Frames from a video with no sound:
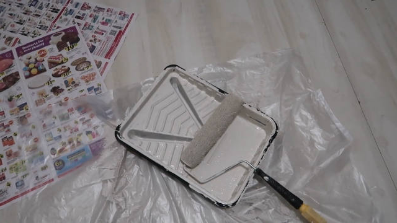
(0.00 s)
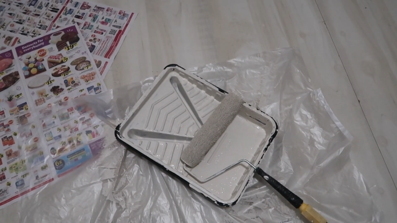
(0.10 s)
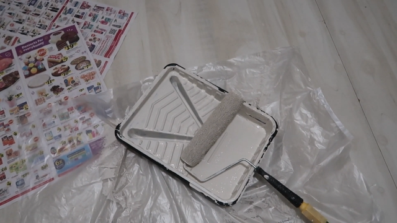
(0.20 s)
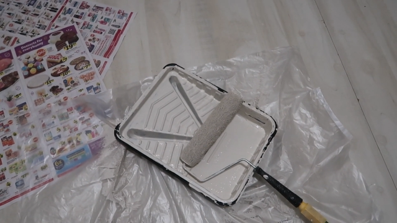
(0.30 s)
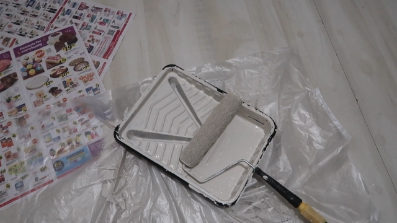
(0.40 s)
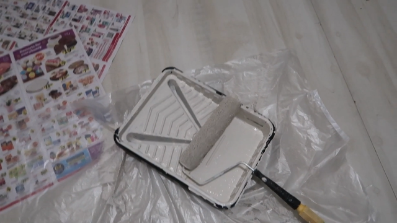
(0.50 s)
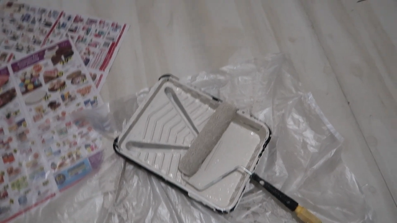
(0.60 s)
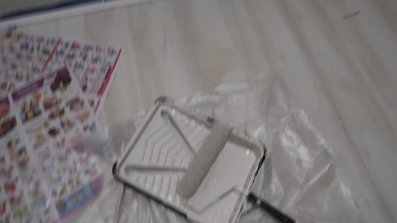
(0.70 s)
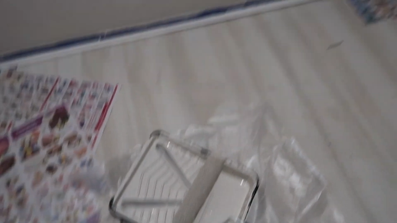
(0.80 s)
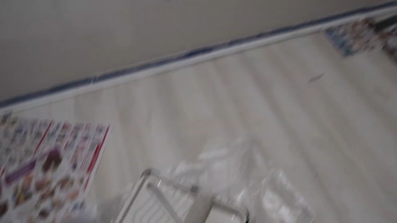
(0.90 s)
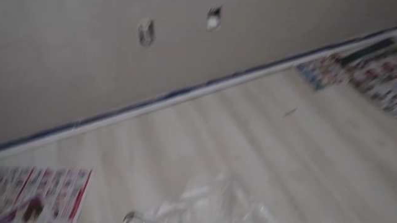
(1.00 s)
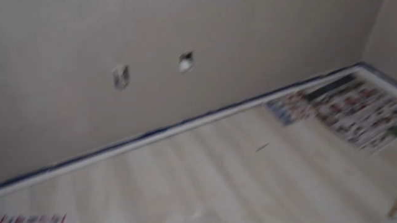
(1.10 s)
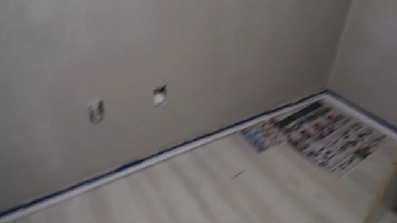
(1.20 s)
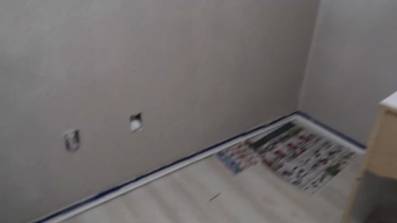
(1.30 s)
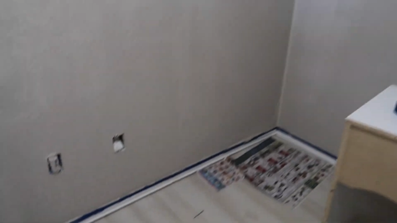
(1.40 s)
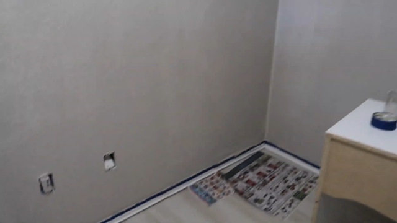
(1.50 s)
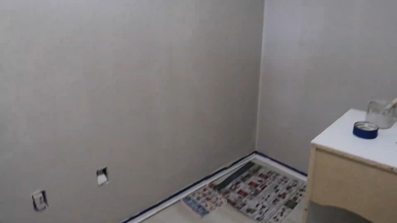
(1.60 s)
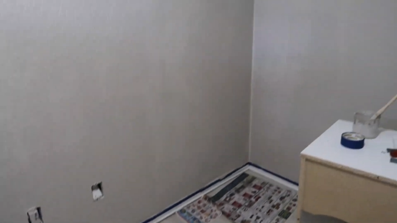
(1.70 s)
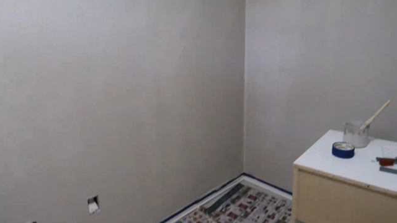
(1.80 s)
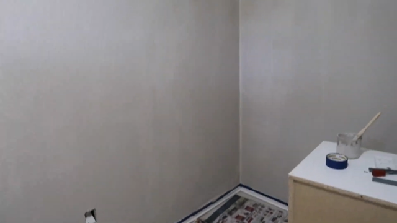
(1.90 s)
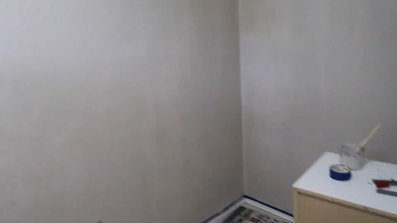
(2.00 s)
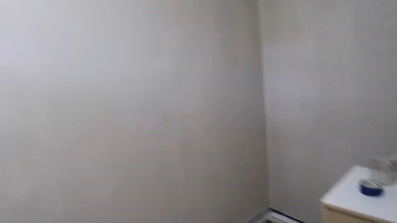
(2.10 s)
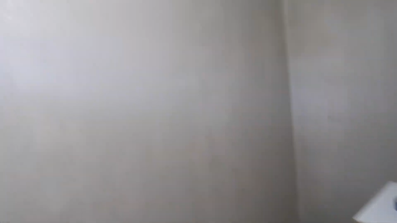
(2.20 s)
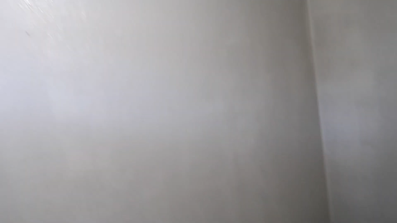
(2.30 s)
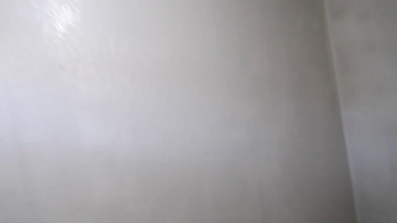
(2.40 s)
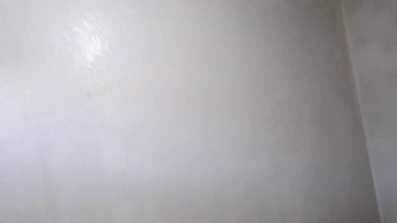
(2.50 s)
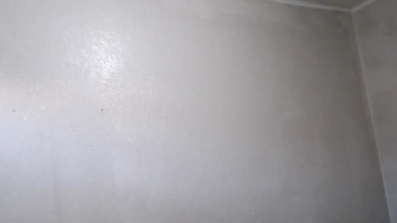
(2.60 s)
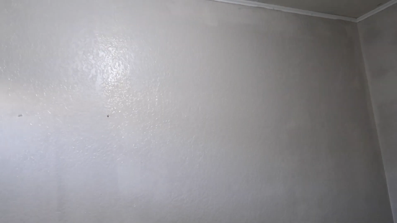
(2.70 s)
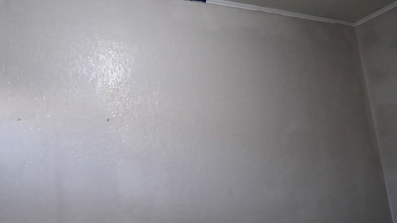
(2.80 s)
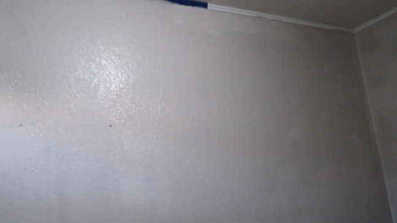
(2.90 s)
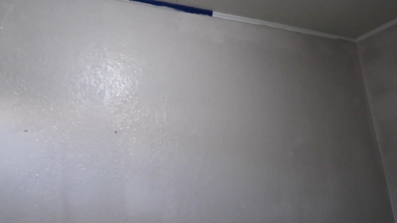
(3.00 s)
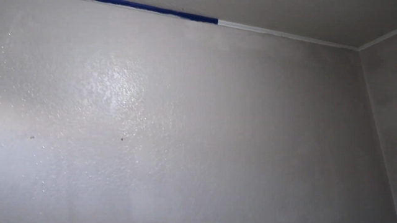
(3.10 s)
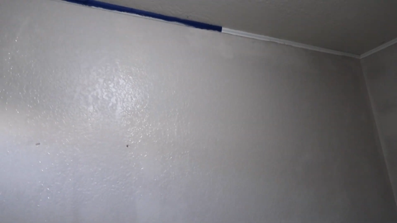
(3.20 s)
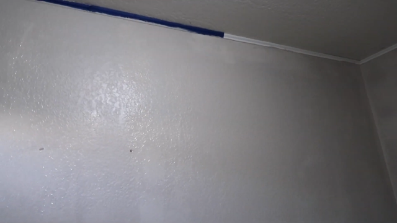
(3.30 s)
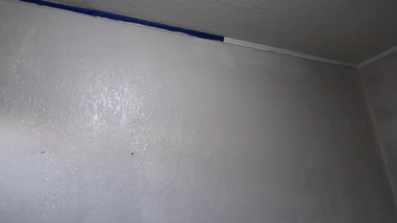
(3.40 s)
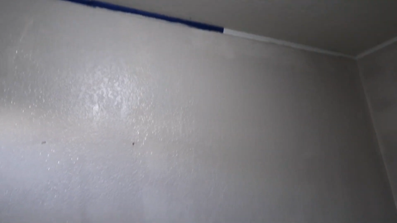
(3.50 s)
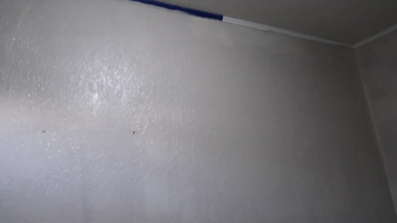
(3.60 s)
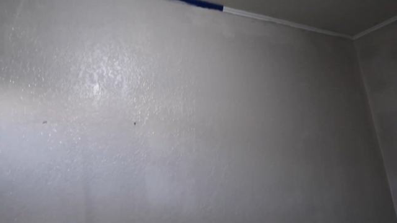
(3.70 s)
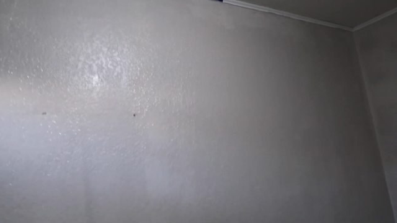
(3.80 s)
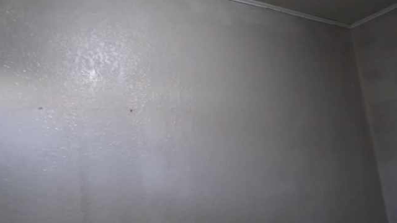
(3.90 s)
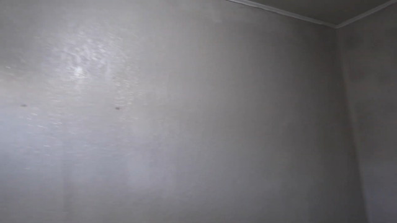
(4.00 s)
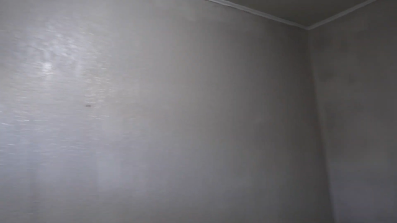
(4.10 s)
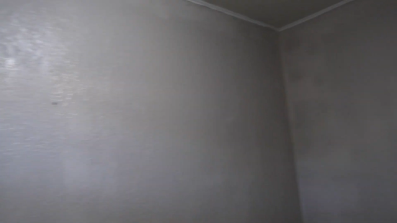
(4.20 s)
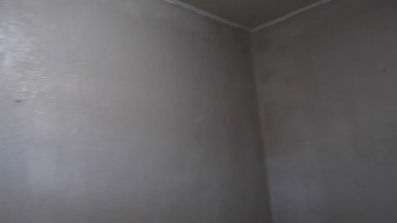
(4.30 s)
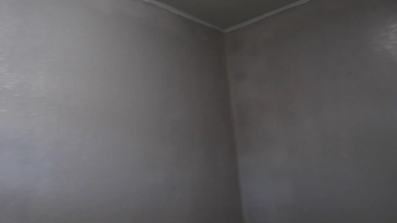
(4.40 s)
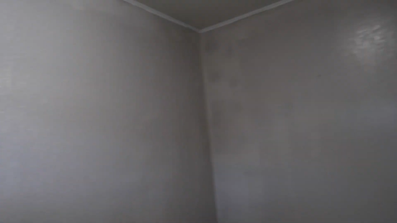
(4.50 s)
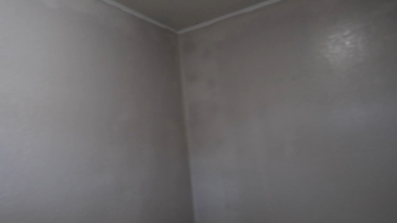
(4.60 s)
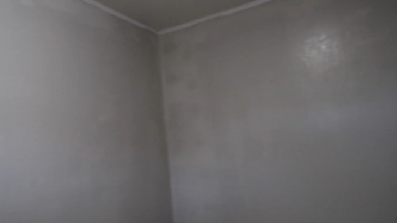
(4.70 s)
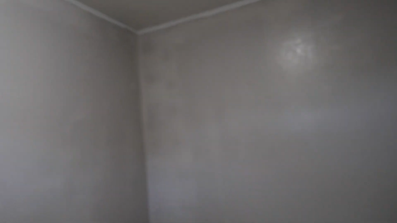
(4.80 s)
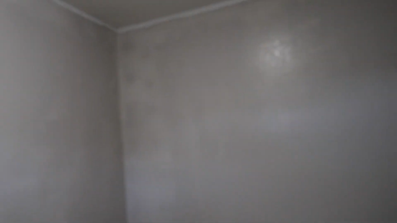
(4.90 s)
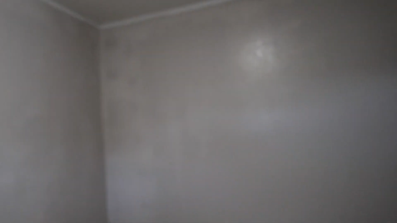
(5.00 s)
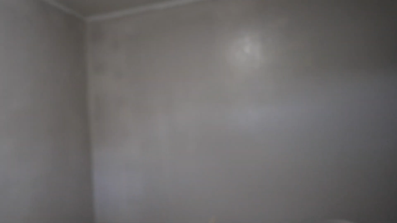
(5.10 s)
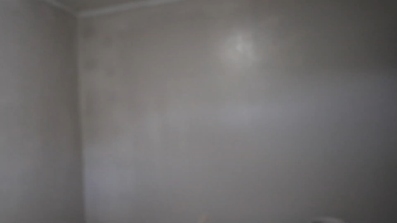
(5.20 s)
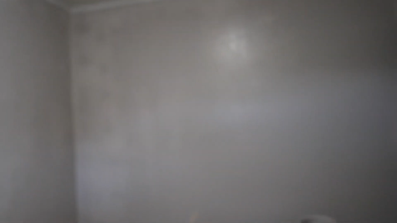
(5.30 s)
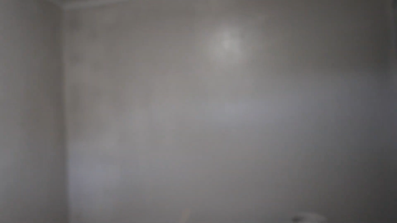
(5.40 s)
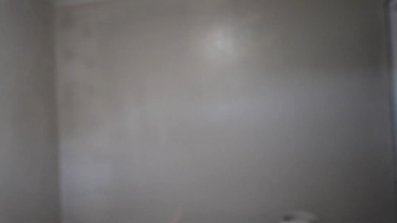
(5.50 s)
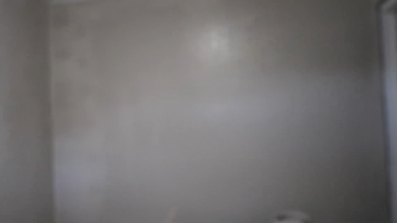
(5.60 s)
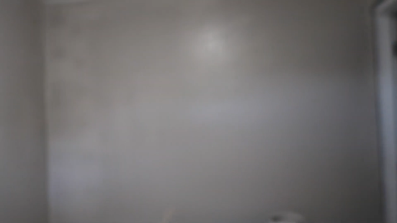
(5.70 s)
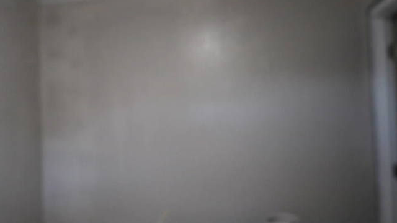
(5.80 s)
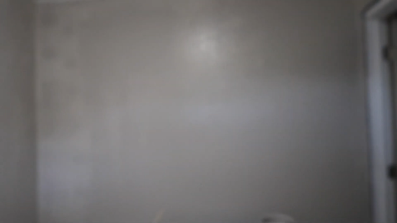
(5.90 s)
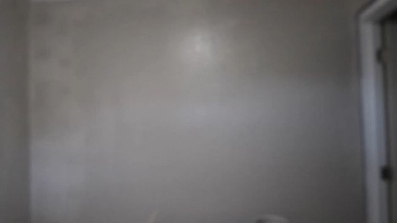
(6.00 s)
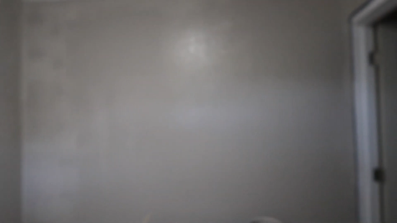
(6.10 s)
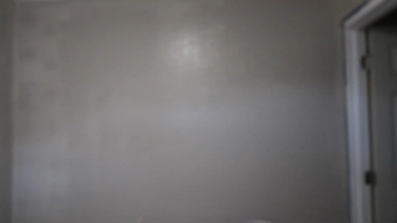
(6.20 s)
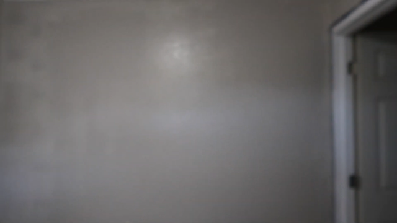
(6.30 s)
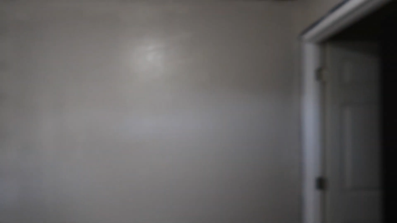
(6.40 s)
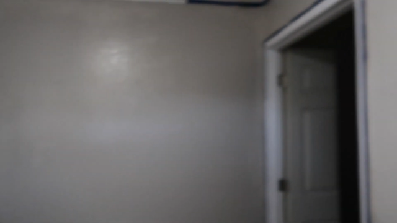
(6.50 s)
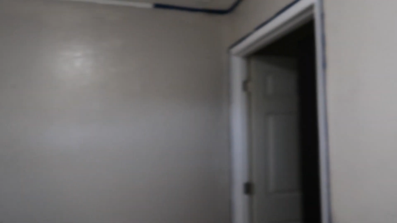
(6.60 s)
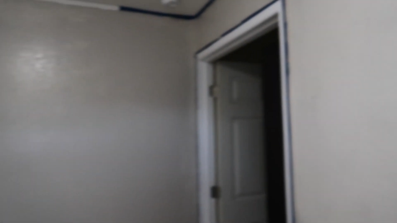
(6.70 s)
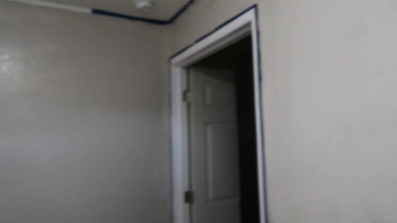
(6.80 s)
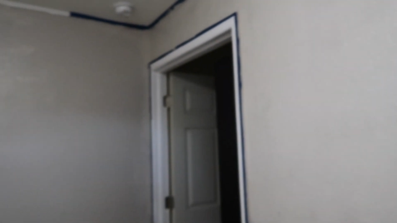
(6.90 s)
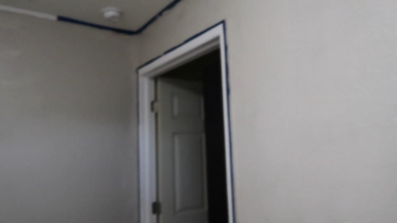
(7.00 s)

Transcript: (no speaker visible)